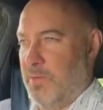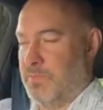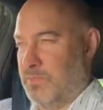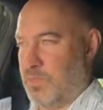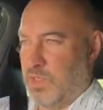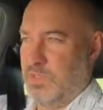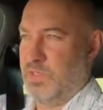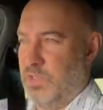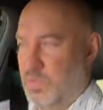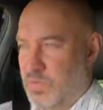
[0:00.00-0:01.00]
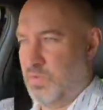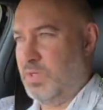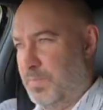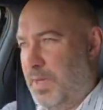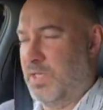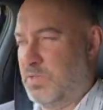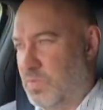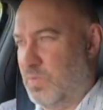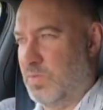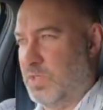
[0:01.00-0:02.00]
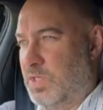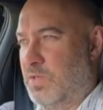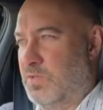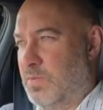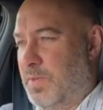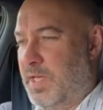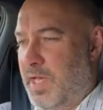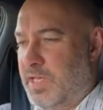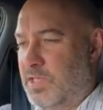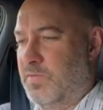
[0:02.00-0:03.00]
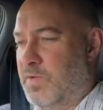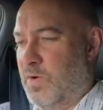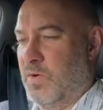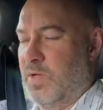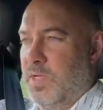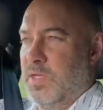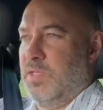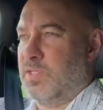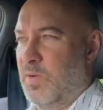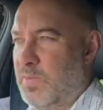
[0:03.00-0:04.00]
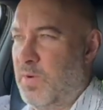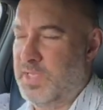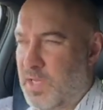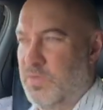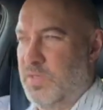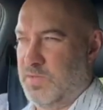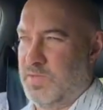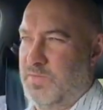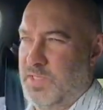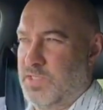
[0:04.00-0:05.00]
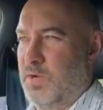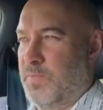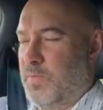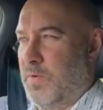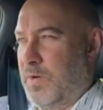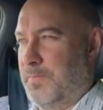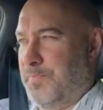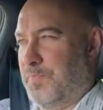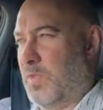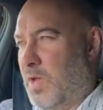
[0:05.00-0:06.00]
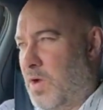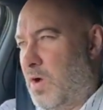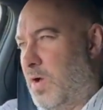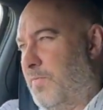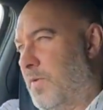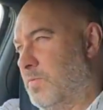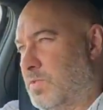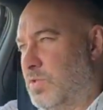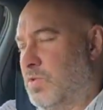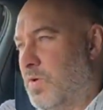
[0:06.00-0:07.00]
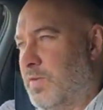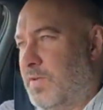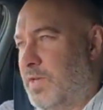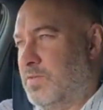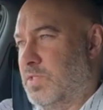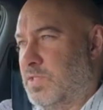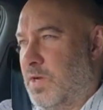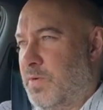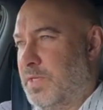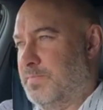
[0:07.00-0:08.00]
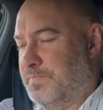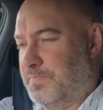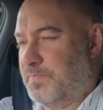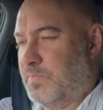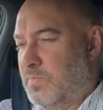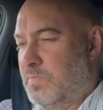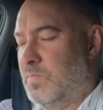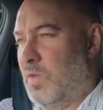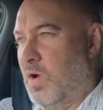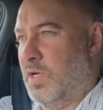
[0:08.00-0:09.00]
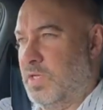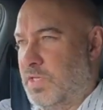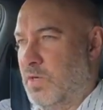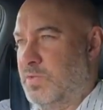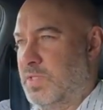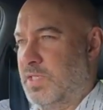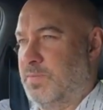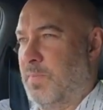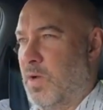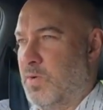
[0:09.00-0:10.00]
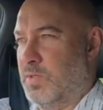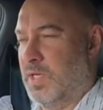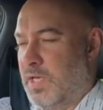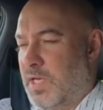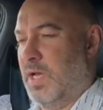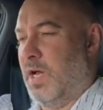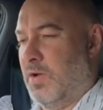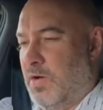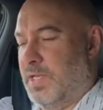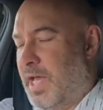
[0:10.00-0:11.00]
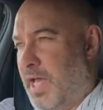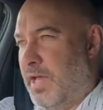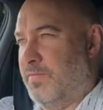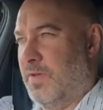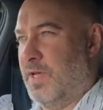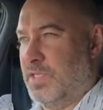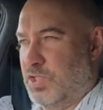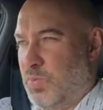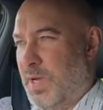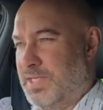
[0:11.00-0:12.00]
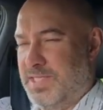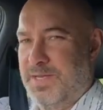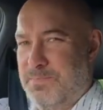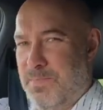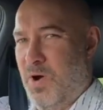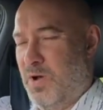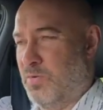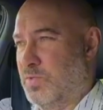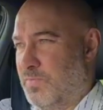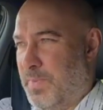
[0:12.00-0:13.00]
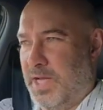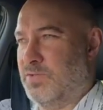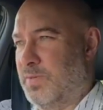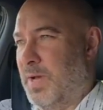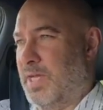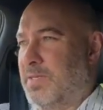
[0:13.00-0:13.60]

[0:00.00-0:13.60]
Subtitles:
So you use all your petrol and you use a bit, and you've got, so I might go, I'll give you an example, right? If I was to drive now to Surrey, I could go to this mode and I'd have 20 miles of battery back,